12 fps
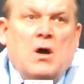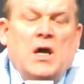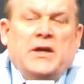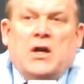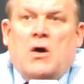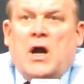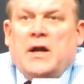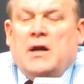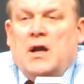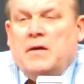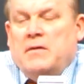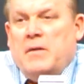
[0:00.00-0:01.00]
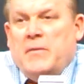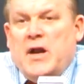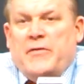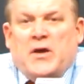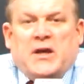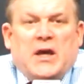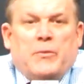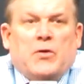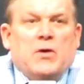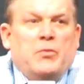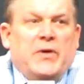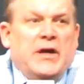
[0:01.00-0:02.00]
Well, you know, I thought
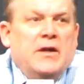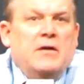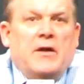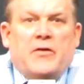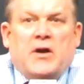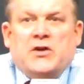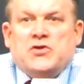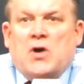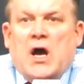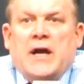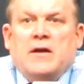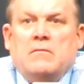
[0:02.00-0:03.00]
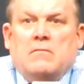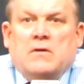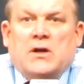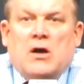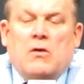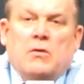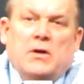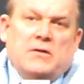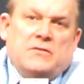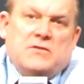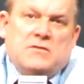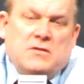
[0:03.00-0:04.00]
Kipper competed. I thought he tried. You know,
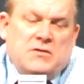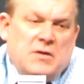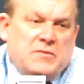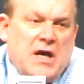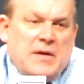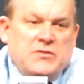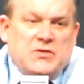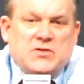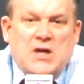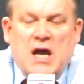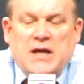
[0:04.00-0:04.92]
and sometimes it's